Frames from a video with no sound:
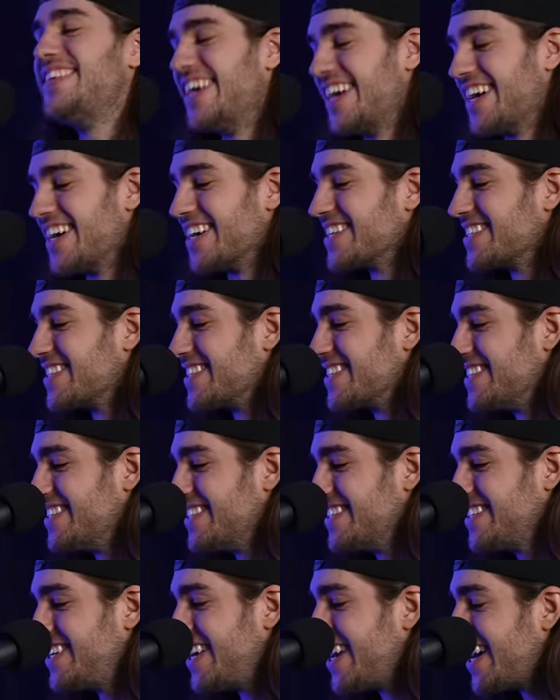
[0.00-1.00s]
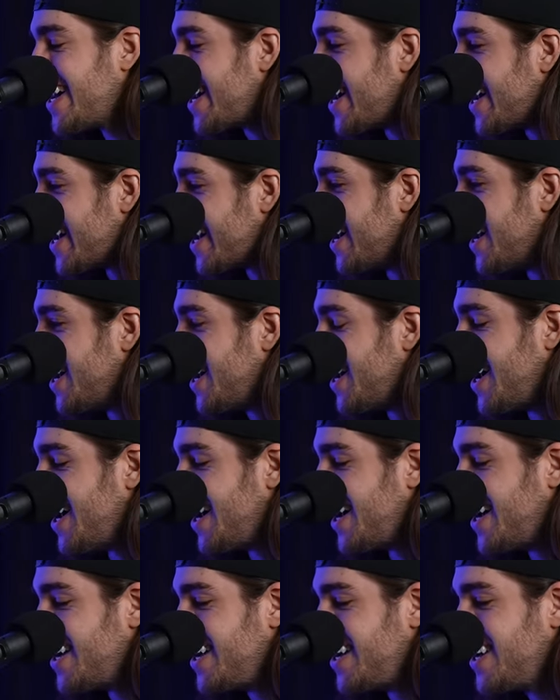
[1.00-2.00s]
Yeah. Yeah.
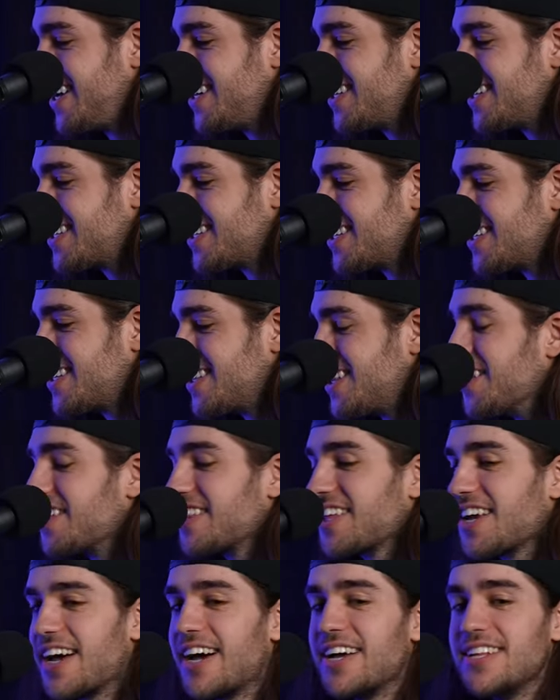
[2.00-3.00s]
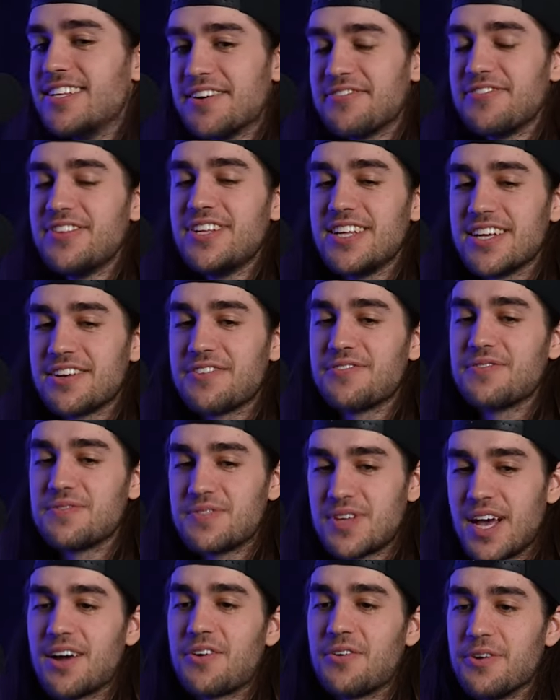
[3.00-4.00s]
I the only thing I definitely like
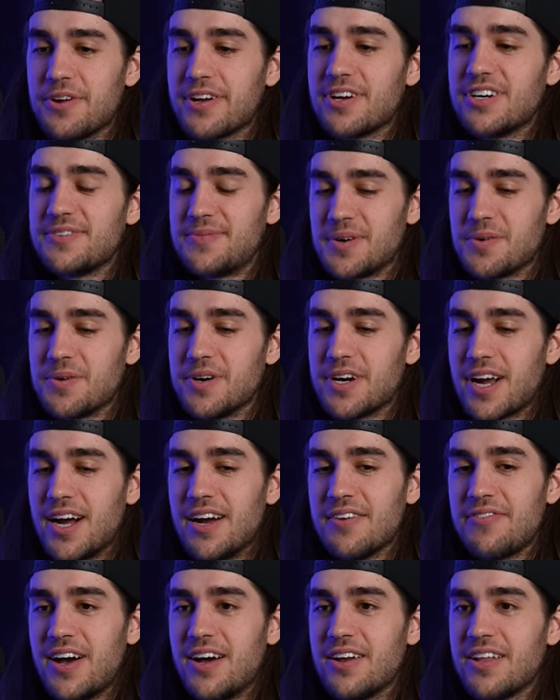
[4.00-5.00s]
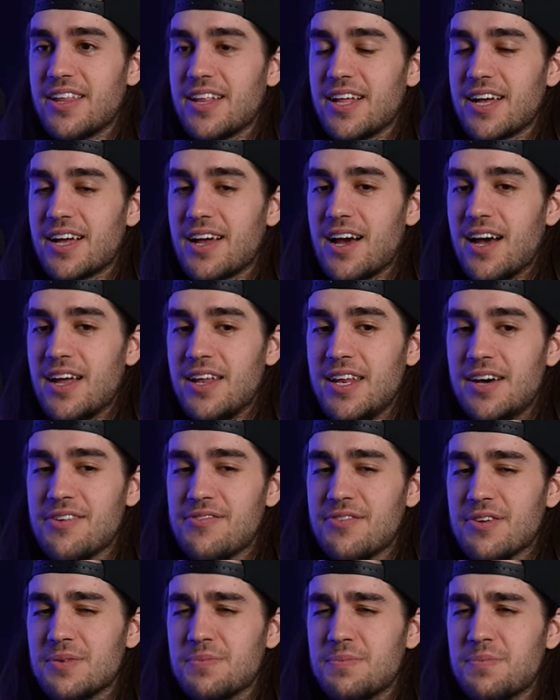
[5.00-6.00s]
got critical of my work. I found that like I
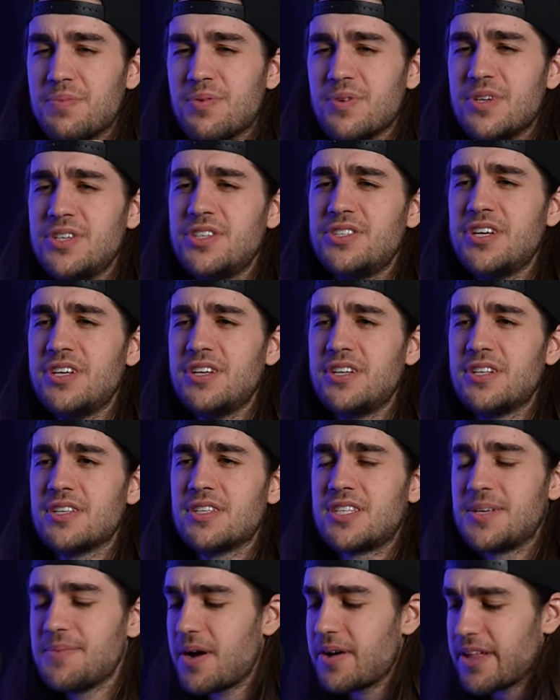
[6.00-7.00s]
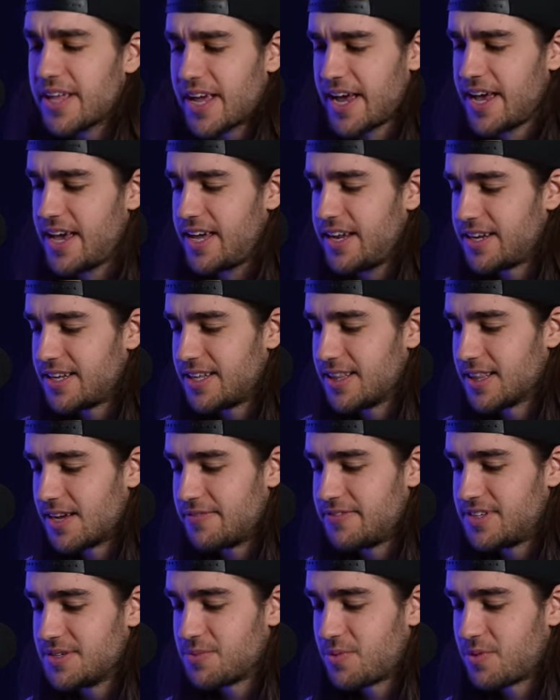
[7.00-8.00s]
never appreciated somehow like I hated it and
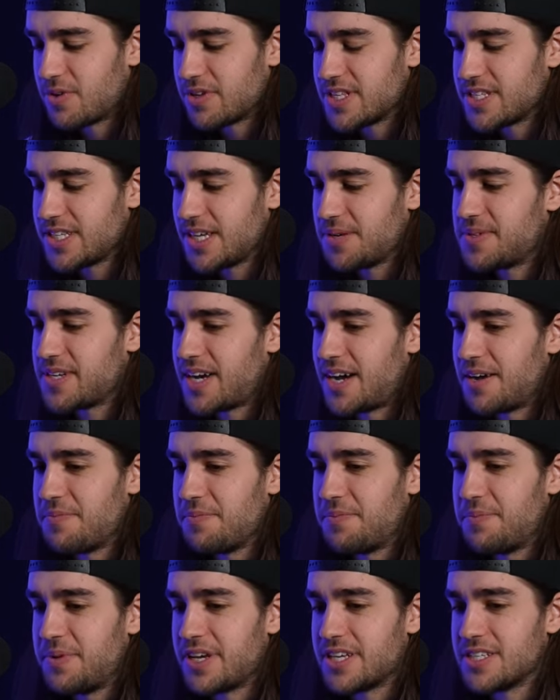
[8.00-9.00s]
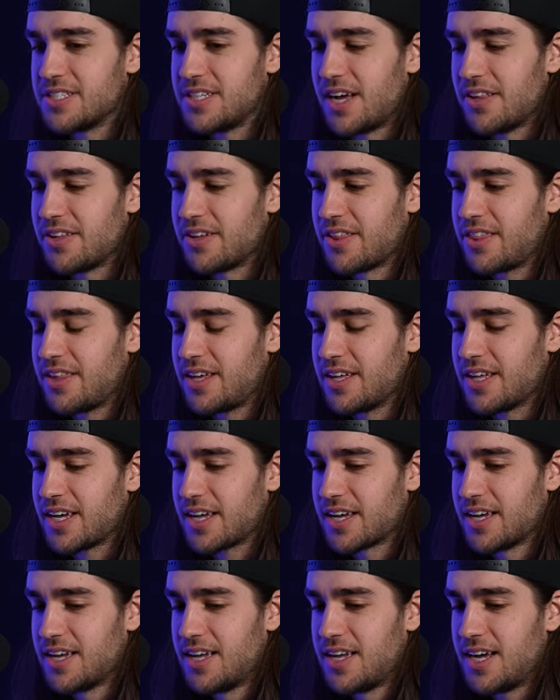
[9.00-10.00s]
loved it more at the same time because the other thing
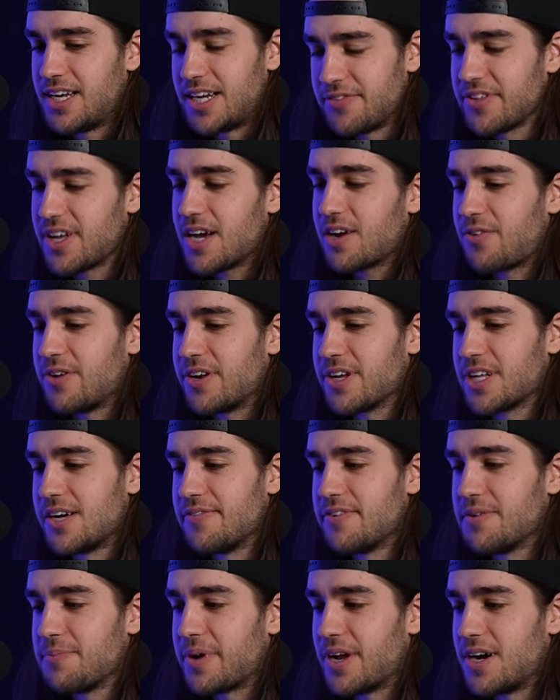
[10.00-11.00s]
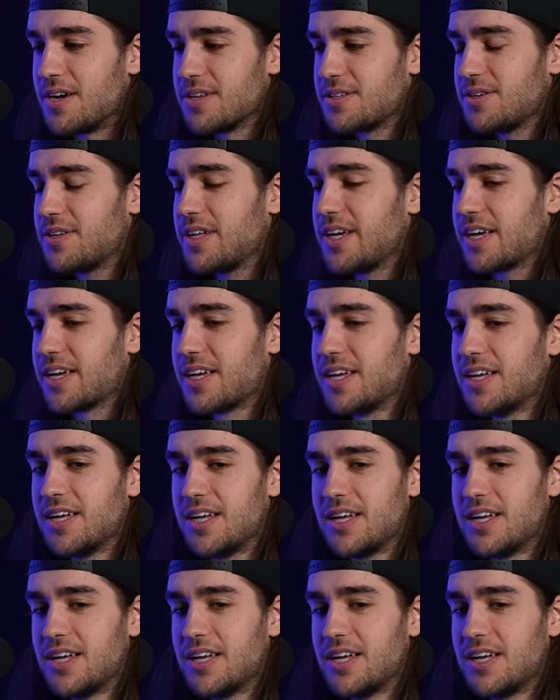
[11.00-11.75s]
like I definitely got critical of it, but I also like